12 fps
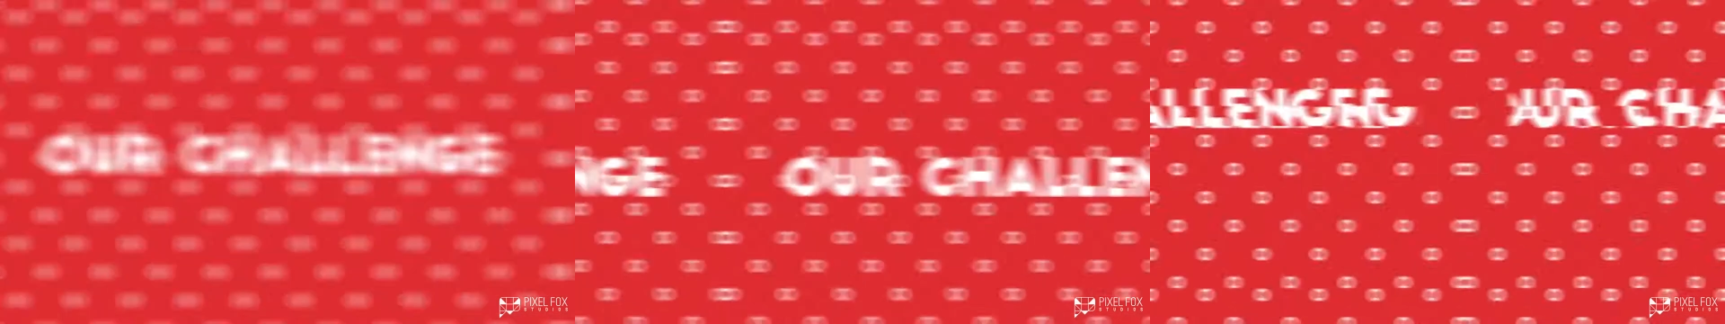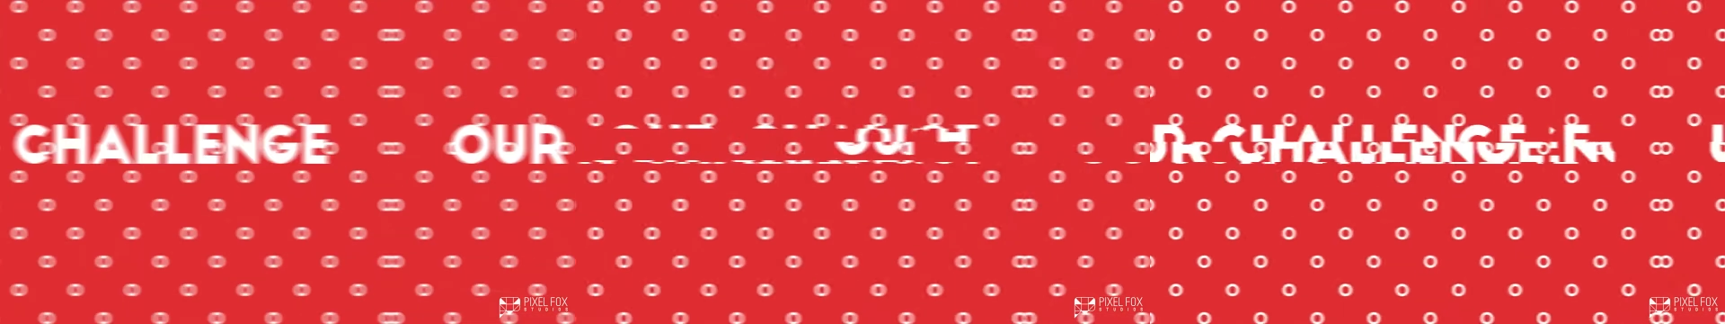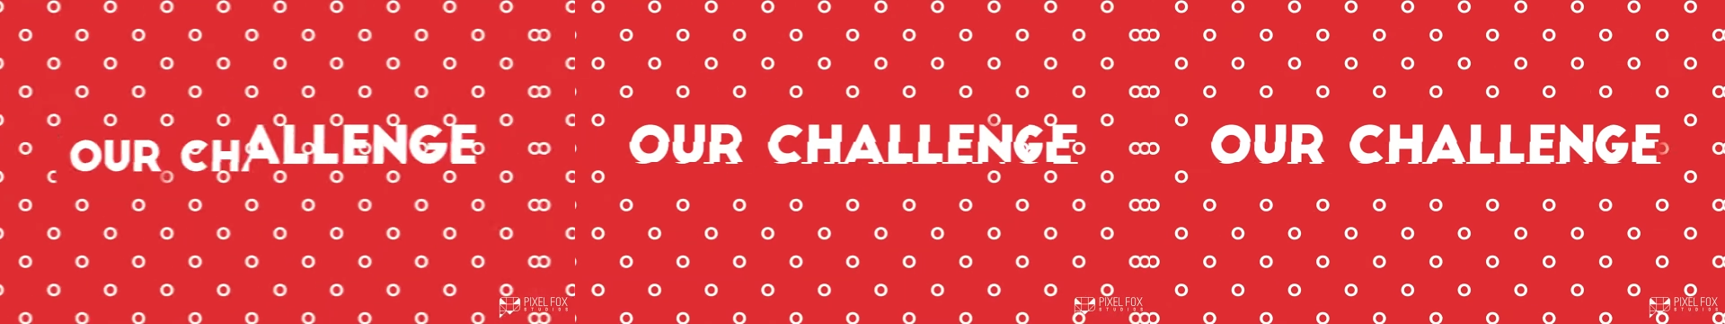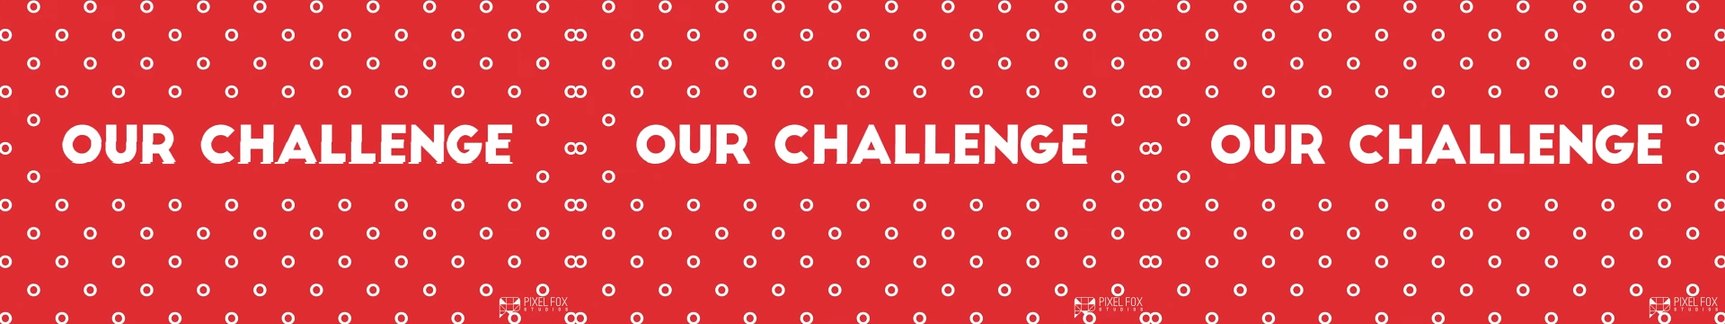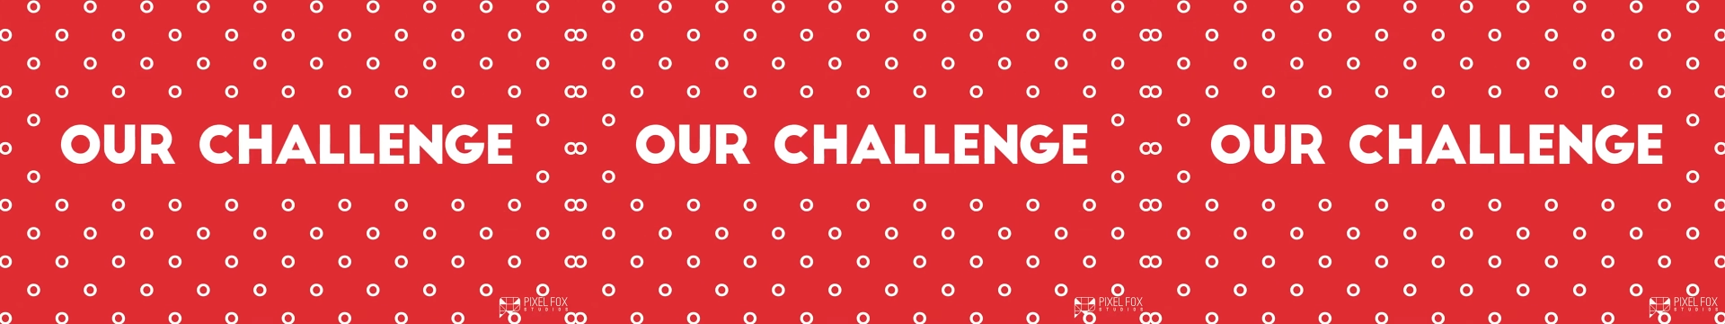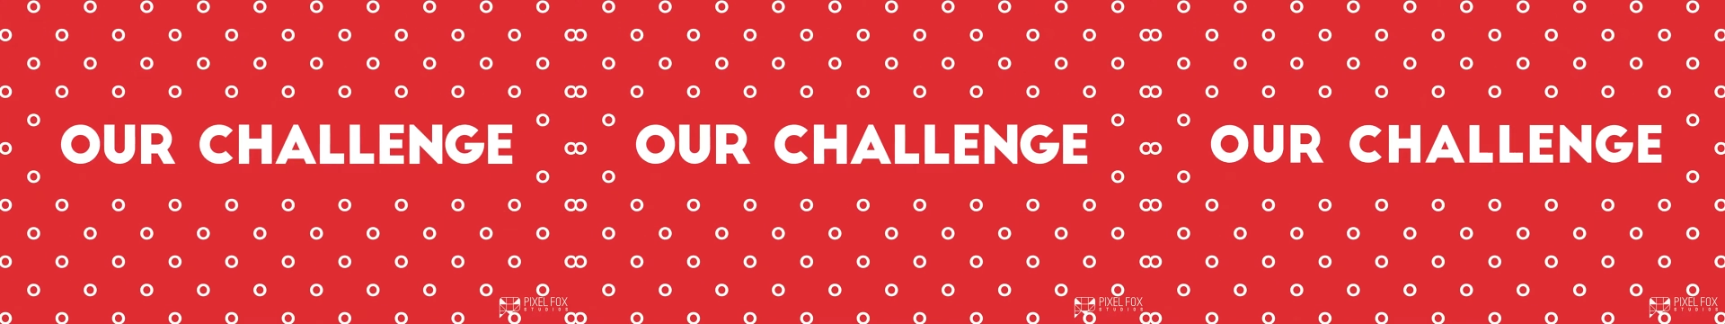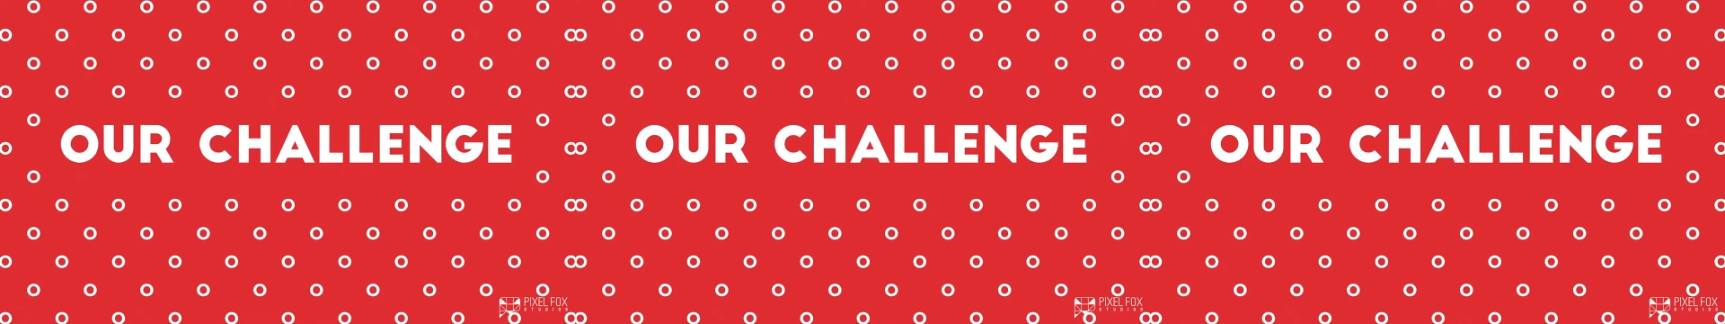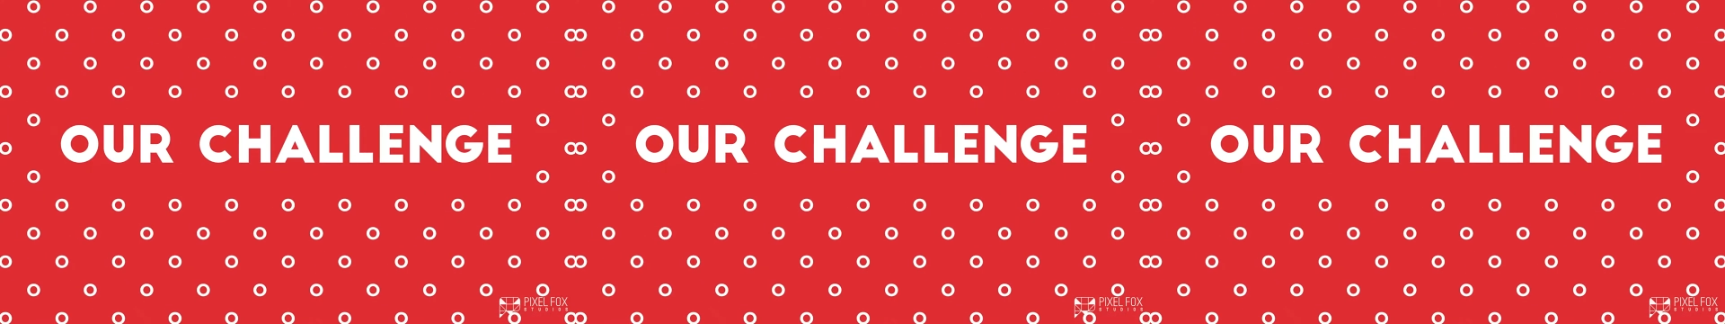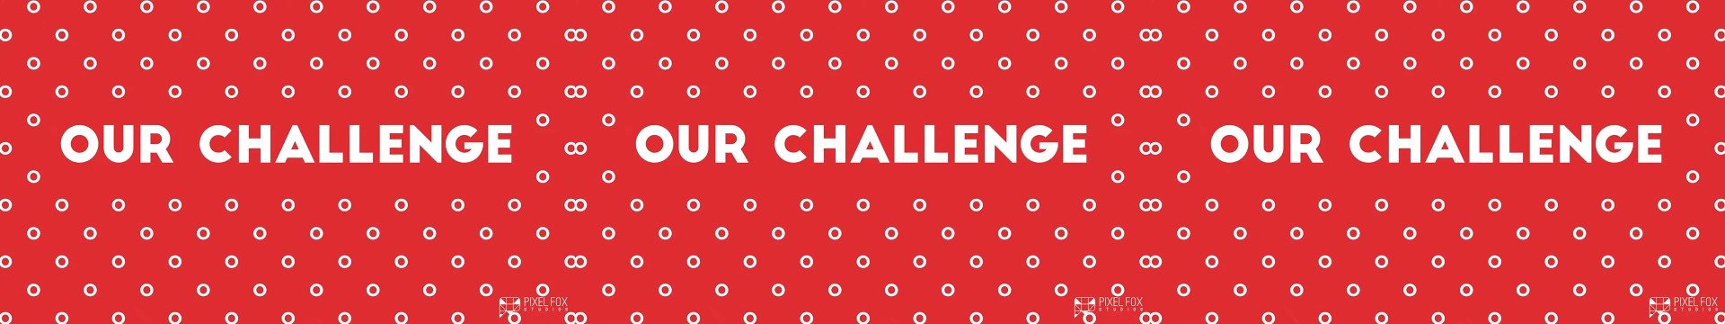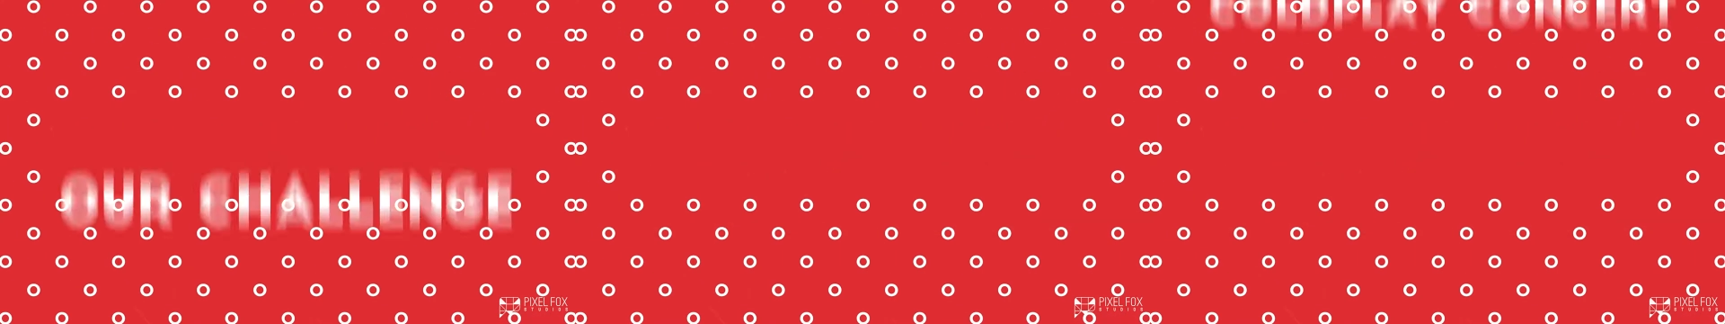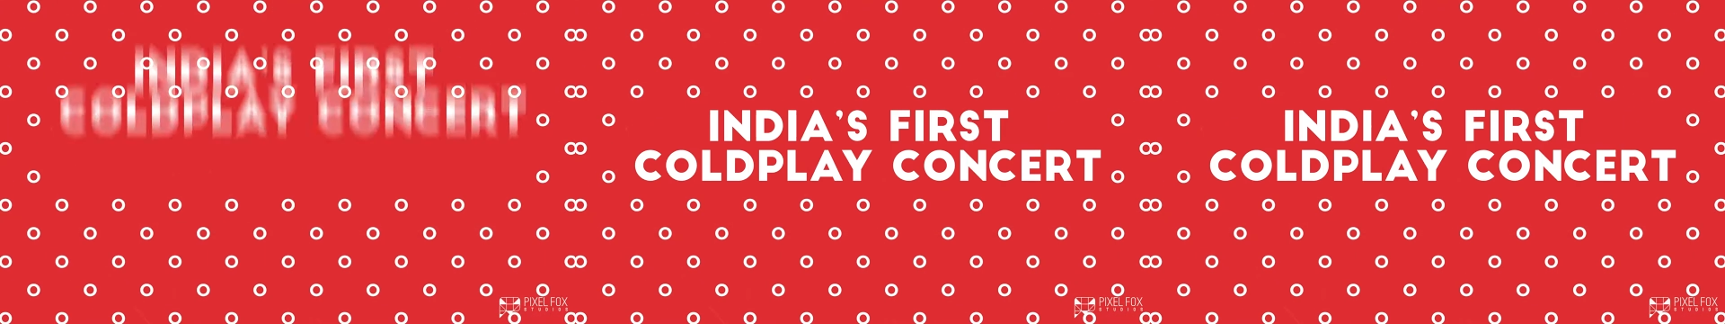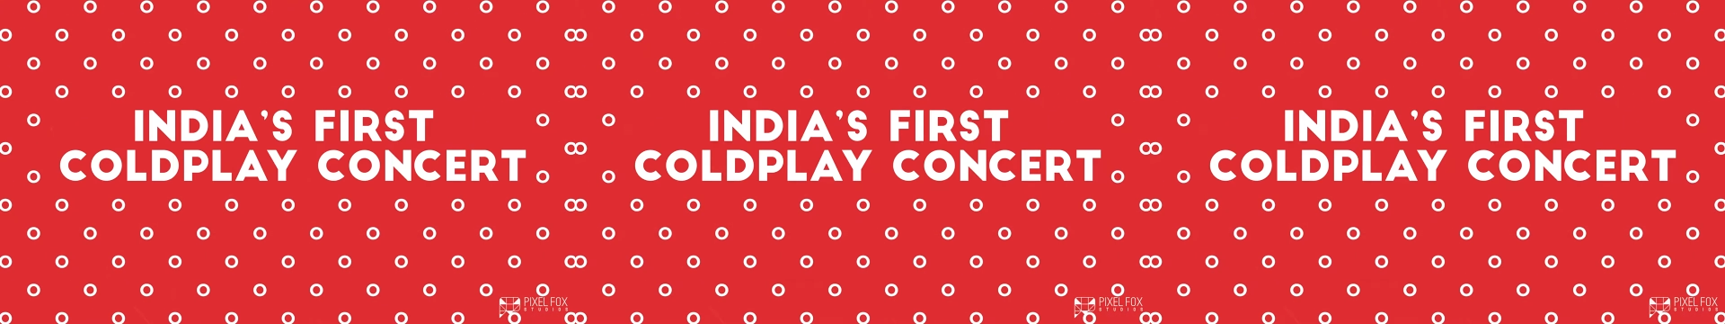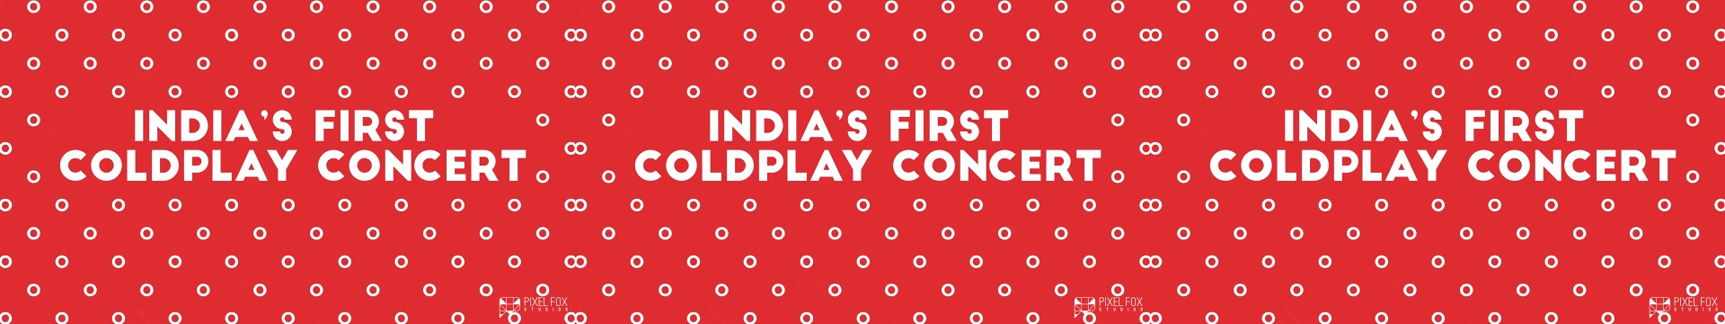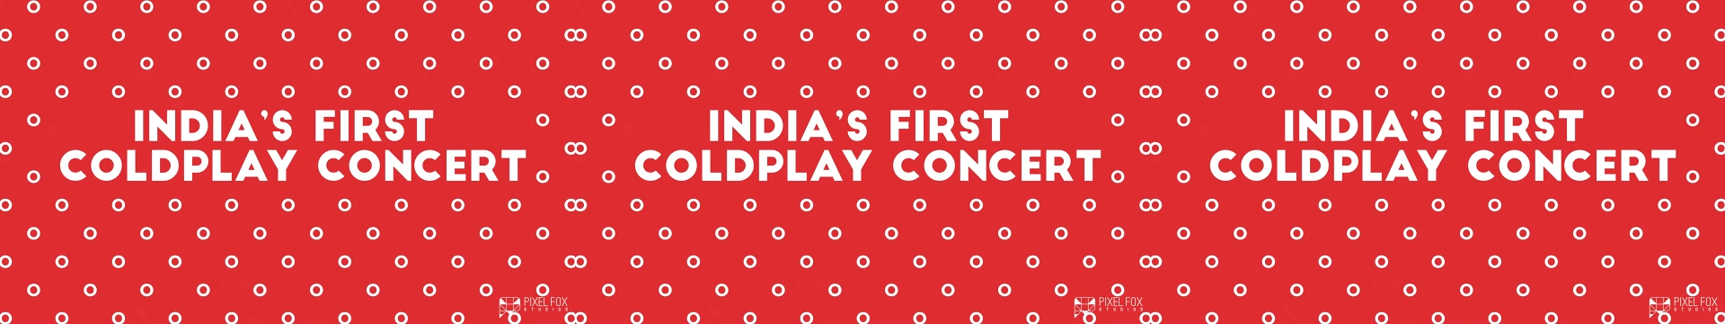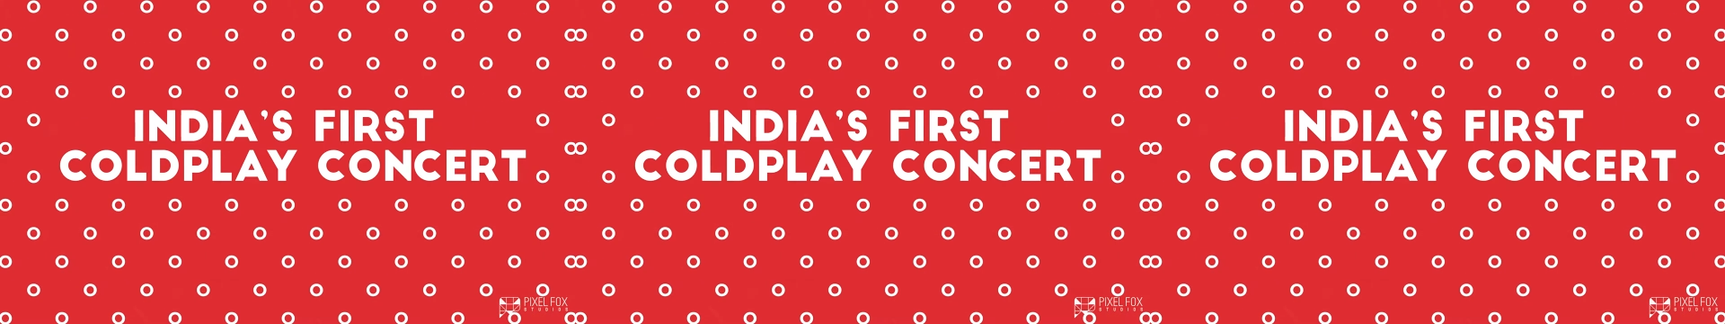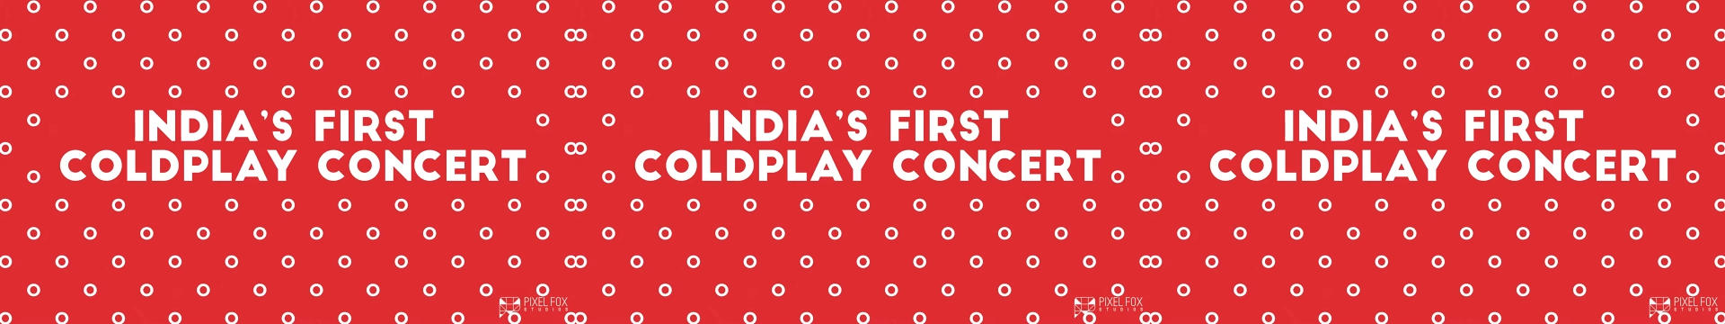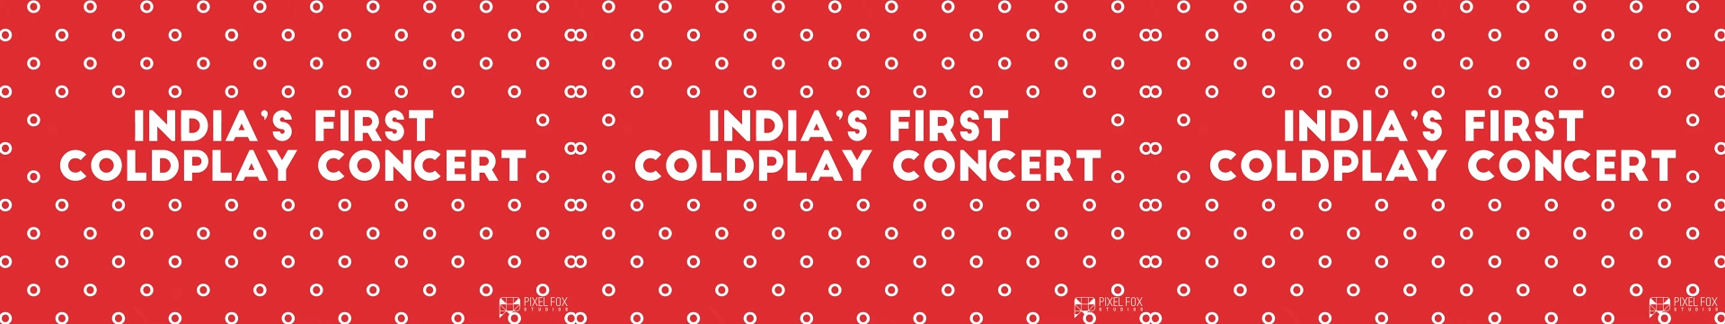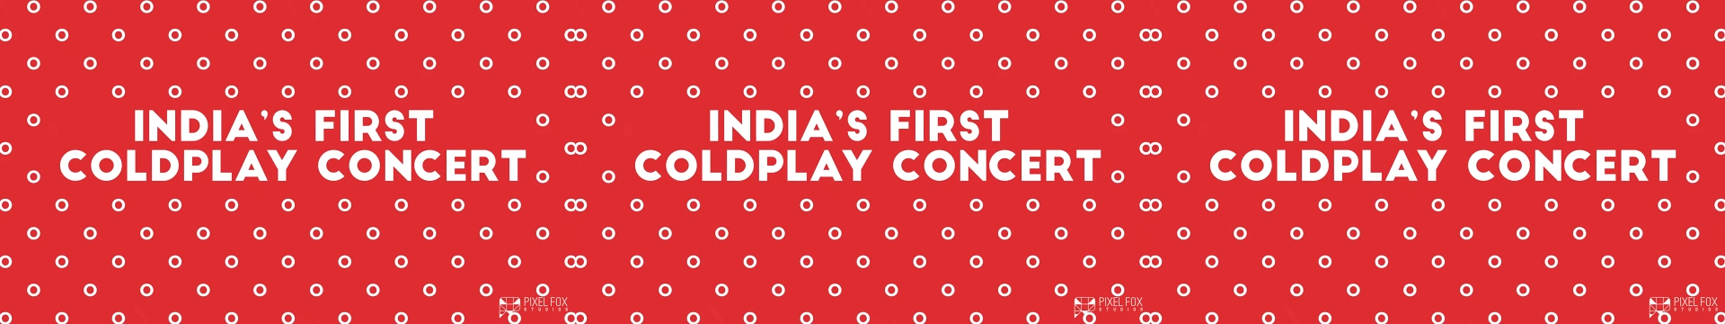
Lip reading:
(no speaker visible)